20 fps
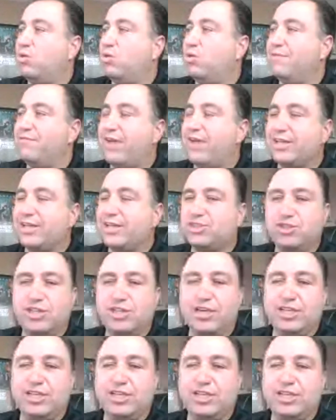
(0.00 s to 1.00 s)
we're
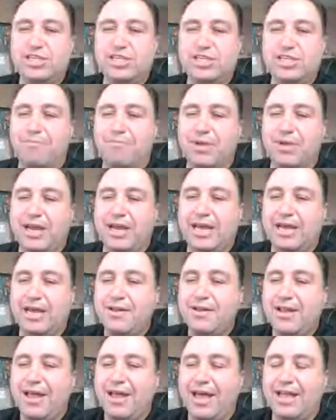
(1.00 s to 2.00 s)
investors in a cheese
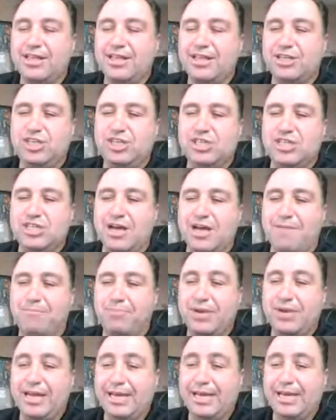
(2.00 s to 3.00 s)
company, and the cheese
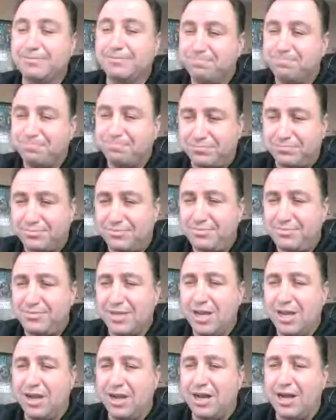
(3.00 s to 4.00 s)
company
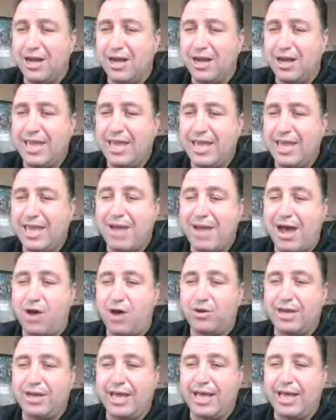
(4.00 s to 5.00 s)
came
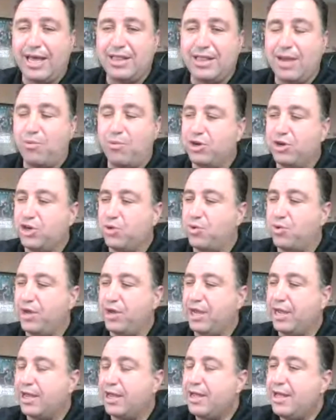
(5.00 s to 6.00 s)
out and they were
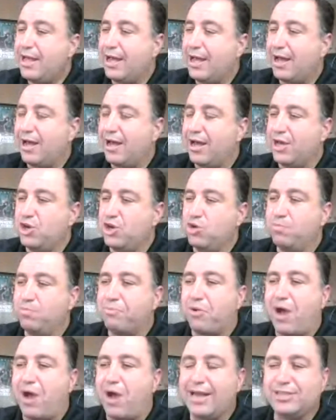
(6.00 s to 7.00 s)
doing a new
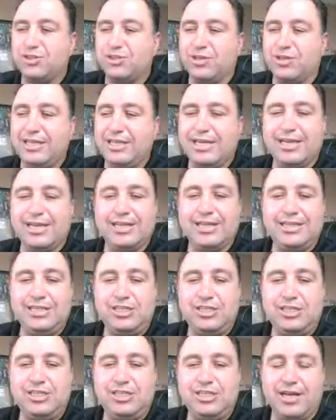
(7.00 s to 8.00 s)
product, so they did
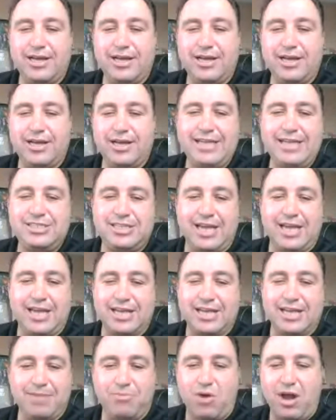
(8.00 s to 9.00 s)
a taste
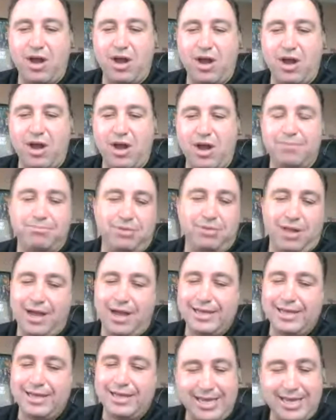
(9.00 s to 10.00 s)
test. They brought them in a
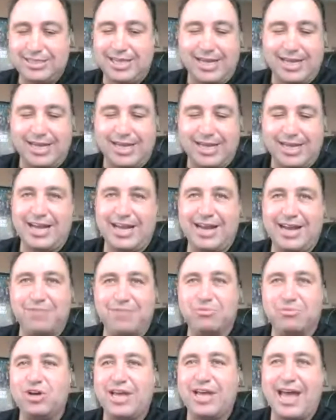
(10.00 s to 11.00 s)
blind taste test and
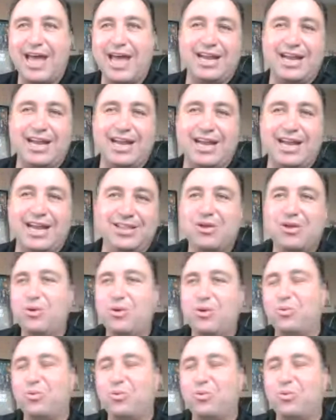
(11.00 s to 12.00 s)
had them look at it and
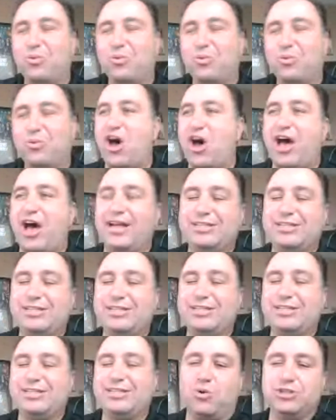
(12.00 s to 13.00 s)
what they thought
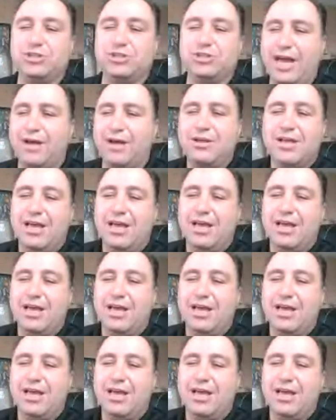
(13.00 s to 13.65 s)
and so on. So yeah,